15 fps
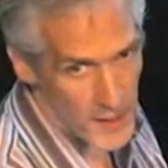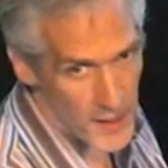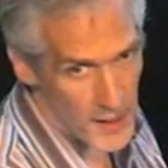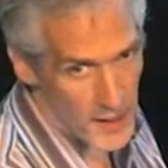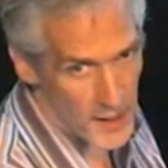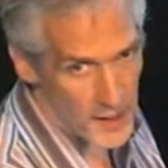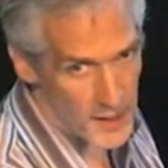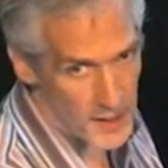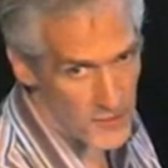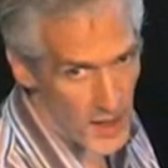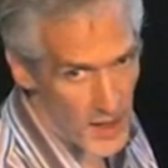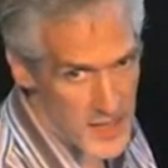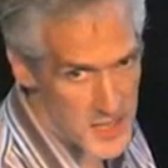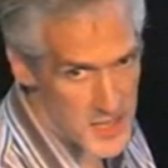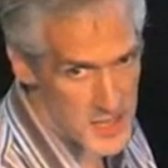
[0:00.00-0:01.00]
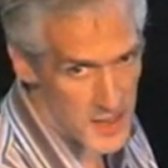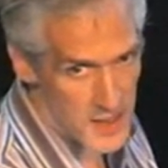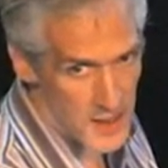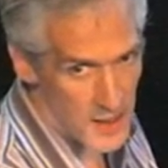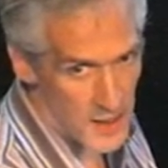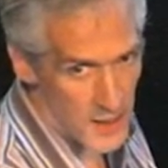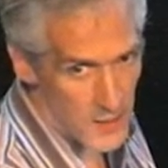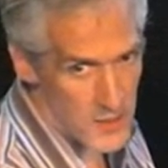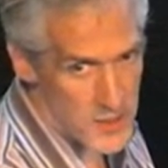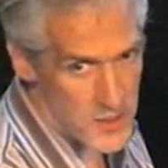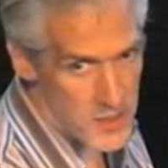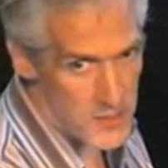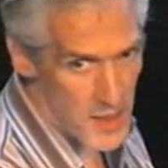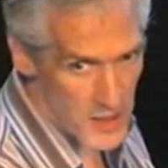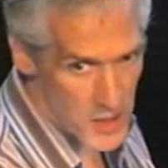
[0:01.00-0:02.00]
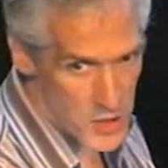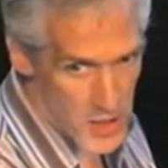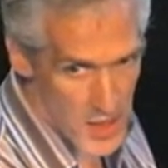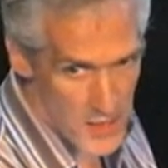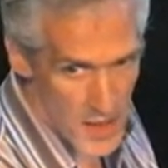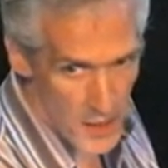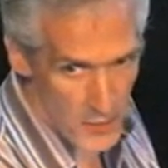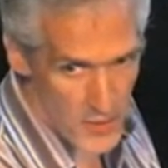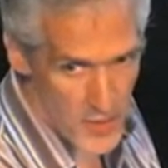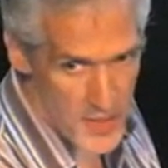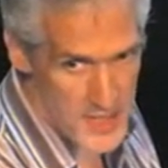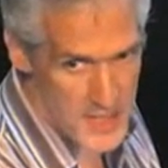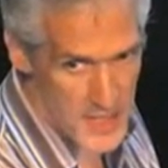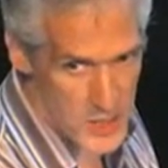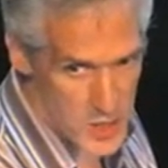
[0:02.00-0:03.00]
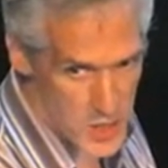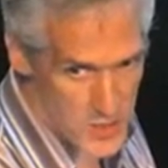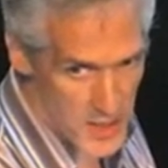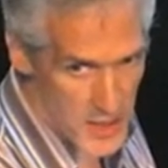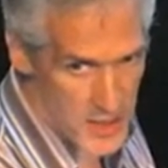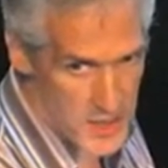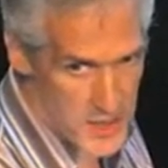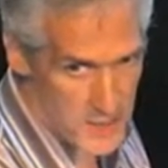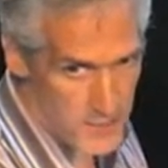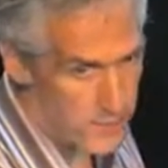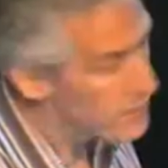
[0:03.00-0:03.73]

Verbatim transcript: uh, advice, which to manage your email within, say, two minutes,